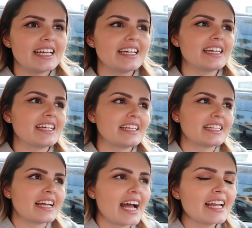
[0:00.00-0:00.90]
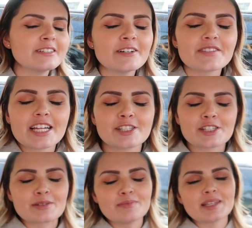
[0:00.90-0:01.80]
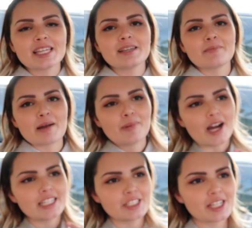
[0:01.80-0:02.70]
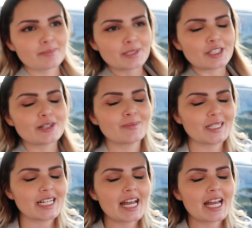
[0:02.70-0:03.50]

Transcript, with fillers: And I don't know if that's just me and my body temperature, but